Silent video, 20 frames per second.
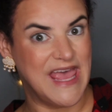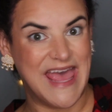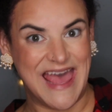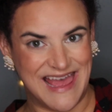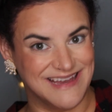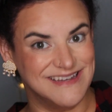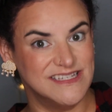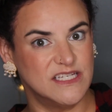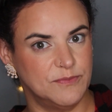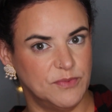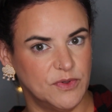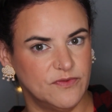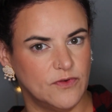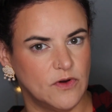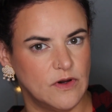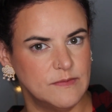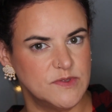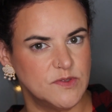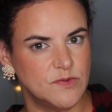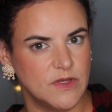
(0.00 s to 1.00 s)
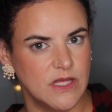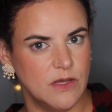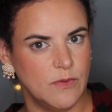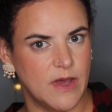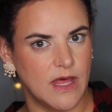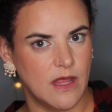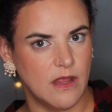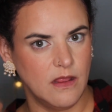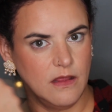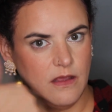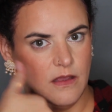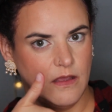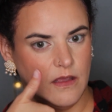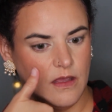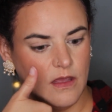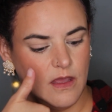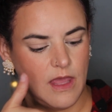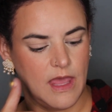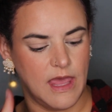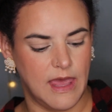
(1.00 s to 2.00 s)
And it performs really well?
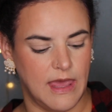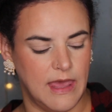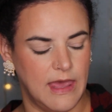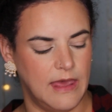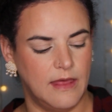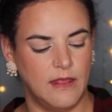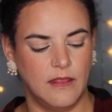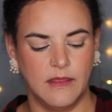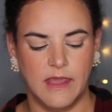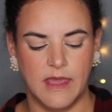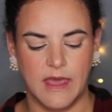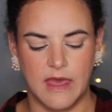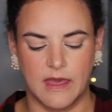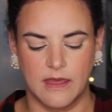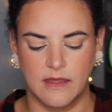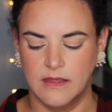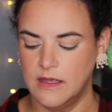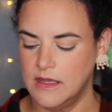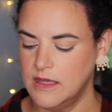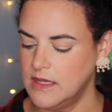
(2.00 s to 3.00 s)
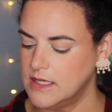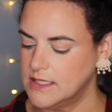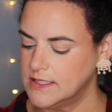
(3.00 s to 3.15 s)
Hell yeah.